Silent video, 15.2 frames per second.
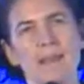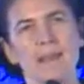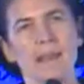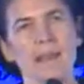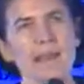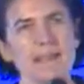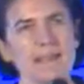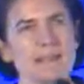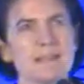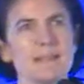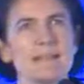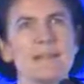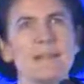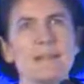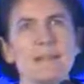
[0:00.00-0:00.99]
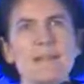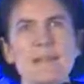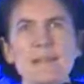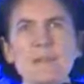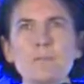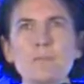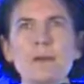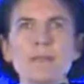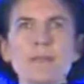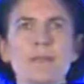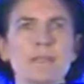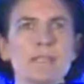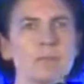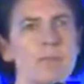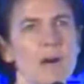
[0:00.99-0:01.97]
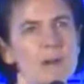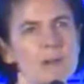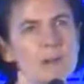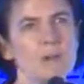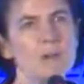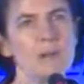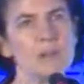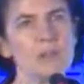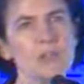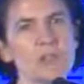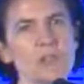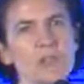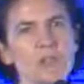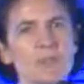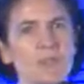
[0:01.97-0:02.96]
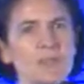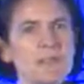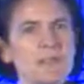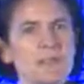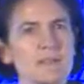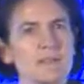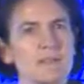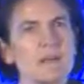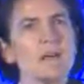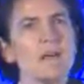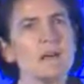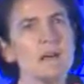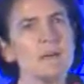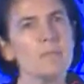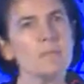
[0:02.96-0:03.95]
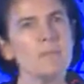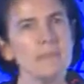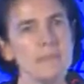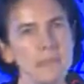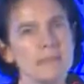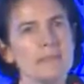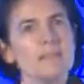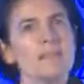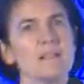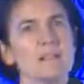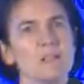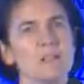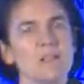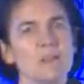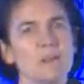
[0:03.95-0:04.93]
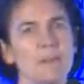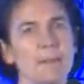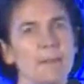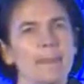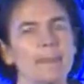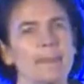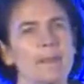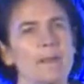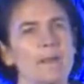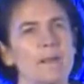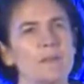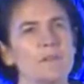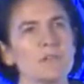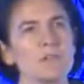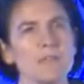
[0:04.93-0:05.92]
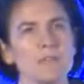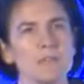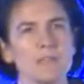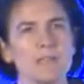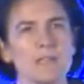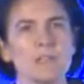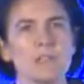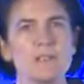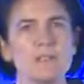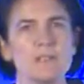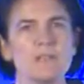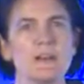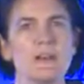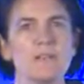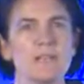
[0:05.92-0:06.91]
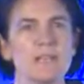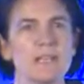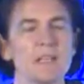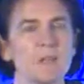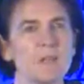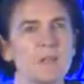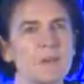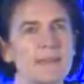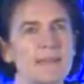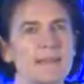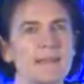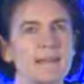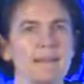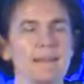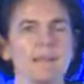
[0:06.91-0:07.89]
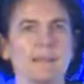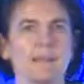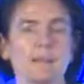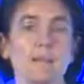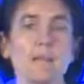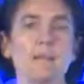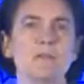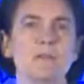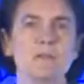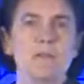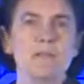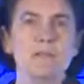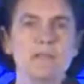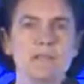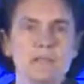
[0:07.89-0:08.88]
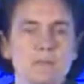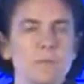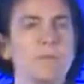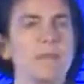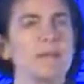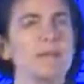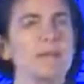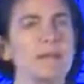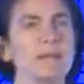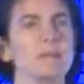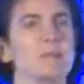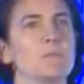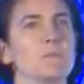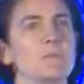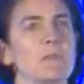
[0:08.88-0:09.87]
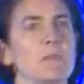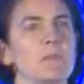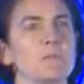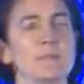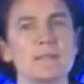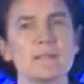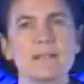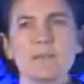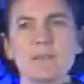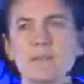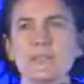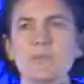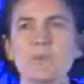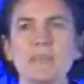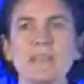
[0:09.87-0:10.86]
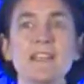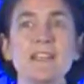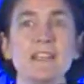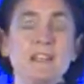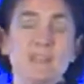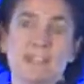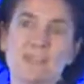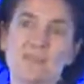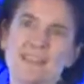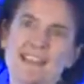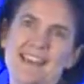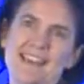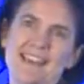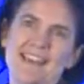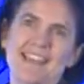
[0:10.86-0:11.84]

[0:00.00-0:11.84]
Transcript: I guess if you think about it as monoculture versus multiculture, transportation's evolving in a way that maybe Friedman, whether you like him or not, would say transportation is flat.